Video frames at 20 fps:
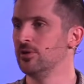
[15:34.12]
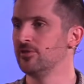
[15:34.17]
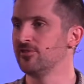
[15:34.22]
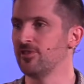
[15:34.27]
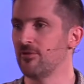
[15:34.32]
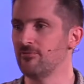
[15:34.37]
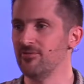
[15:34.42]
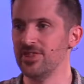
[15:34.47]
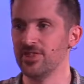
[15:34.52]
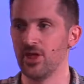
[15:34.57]

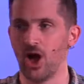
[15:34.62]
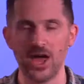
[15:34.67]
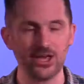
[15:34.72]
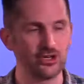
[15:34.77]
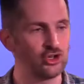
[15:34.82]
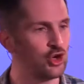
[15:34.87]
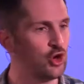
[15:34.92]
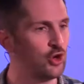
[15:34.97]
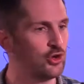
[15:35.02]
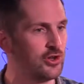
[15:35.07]
Something that I
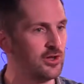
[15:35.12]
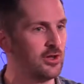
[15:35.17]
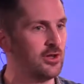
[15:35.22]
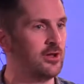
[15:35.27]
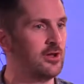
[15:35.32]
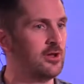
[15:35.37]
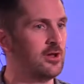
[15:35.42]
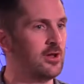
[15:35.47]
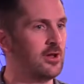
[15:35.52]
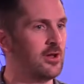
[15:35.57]
couldn't
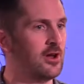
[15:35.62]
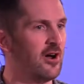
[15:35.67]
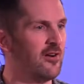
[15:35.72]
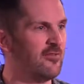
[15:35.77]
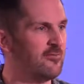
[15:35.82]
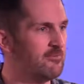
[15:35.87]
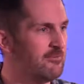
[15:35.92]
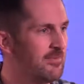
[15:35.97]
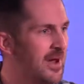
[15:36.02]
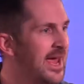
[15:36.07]

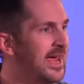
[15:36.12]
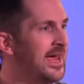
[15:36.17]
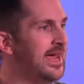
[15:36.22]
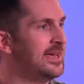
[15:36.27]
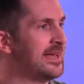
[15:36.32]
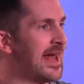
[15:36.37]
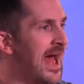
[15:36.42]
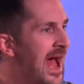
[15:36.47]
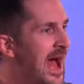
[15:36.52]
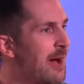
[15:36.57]
have
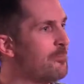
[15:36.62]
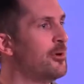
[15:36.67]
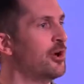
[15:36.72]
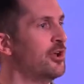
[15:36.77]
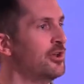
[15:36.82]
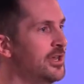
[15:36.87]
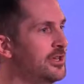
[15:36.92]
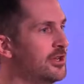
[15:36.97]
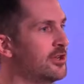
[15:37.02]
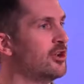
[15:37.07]
made
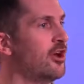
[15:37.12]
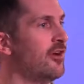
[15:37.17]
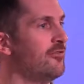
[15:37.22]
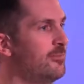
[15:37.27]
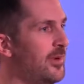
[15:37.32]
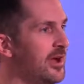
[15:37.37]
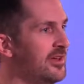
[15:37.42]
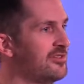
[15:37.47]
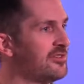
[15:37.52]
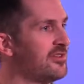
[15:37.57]
happen in and
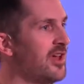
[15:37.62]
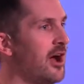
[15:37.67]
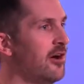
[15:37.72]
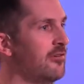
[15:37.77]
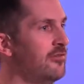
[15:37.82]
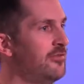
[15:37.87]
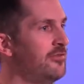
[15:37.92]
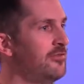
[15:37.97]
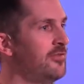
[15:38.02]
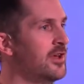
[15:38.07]
of
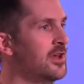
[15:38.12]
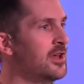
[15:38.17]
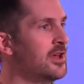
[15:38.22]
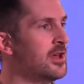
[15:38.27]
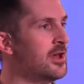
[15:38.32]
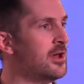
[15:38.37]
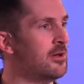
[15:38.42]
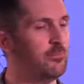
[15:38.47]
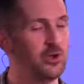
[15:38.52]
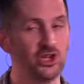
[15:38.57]
myself.
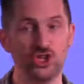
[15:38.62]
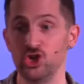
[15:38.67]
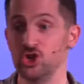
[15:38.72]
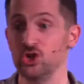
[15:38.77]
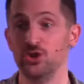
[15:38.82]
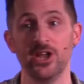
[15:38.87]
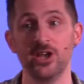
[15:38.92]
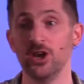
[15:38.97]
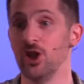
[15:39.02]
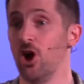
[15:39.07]
But
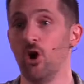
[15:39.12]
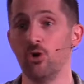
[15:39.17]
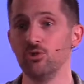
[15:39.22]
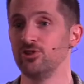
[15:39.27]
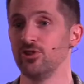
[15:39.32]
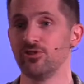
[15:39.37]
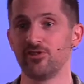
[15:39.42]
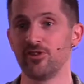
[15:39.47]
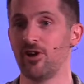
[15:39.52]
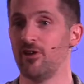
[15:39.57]
you didn't
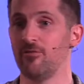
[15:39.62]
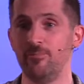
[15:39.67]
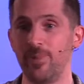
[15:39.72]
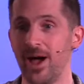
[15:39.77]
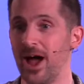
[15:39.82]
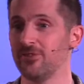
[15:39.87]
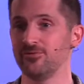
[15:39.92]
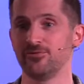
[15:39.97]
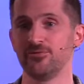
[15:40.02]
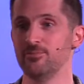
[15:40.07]
hold yourself
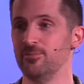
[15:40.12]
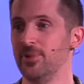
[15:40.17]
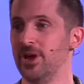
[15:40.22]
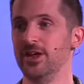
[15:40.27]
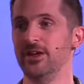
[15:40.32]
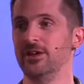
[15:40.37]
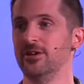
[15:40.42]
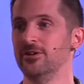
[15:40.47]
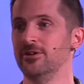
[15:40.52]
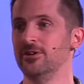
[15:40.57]
back from
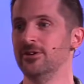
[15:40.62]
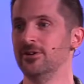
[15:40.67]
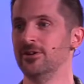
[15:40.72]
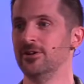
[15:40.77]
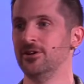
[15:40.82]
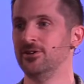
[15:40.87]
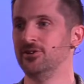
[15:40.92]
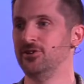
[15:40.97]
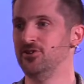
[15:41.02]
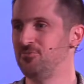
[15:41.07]
me.
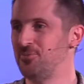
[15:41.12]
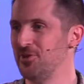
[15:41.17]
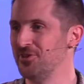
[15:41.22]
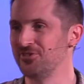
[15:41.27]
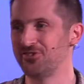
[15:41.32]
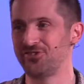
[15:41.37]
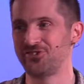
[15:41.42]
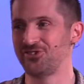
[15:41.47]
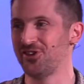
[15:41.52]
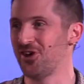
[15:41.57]
You've
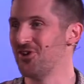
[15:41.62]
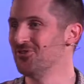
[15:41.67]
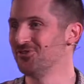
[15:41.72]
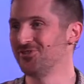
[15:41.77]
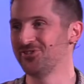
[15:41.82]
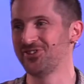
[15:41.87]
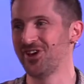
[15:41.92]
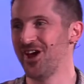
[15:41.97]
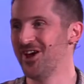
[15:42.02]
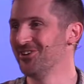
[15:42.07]
been so,
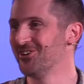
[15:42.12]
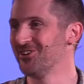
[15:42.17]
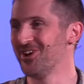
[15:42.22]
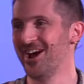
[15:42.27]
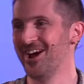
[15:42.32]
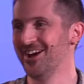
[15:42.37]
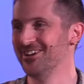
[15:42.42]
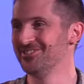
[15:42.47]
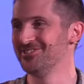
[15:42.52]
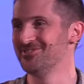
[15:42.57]
so
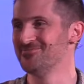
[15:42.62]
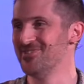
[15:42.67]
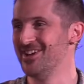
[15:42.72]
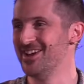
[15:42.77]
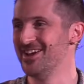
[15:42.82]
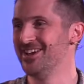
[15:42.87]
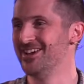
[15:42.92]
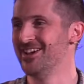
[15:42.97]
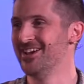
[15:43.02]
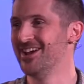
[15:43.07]
kind to
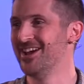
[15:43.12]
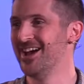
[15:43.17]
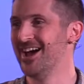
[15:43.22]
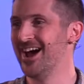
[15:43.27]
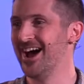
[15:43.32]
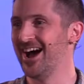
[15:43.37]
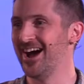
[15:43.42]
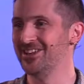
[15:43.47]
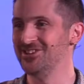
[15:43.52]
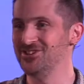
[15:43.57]
me.
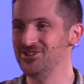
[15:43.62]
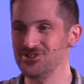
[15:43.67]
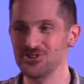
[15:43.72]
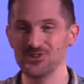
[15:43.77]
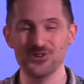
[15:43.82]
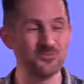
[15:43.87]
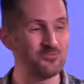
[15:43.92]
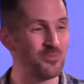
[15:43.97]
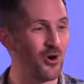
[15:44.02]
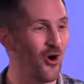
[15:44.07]
And
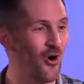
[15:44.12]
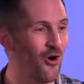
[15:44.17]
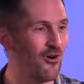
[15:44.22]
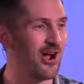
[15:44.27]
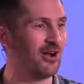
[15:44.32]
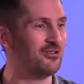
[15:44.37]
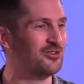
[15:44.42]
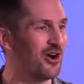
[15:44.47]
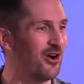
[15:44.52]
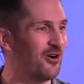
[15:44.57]
you
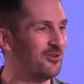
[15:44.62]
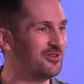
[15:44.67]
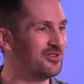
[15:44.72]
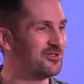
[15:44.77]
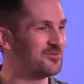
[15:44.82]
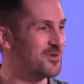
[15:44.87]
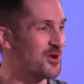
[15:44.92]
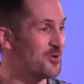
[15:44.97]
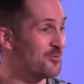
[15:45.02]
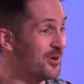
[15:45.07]
pour out your Holy
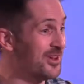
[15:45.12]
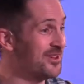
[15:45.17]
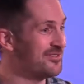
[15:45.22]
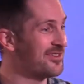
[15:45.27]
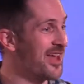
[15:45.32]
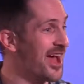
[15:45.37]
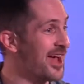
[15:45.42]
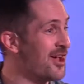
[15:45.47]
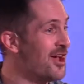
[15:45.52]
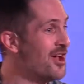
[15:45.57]
Spirit. We
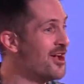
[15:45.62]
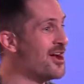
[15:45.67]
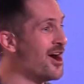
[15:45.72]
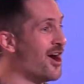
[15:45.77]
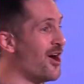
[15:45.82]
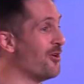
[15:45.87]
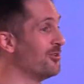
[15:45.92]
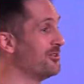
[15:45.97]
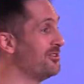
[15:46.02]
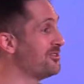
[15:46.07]
sang,
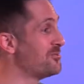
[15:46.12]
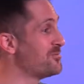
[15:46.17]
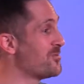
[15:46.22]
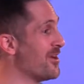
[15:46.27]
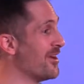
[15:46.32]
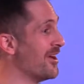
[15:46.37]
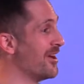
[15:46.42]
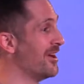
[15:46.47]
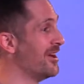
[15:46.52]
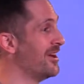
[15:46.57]
Holy
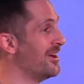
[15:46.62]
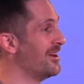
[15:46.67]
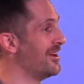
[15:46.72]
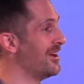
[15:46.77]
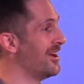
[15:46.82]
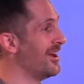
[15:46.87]
Spirit,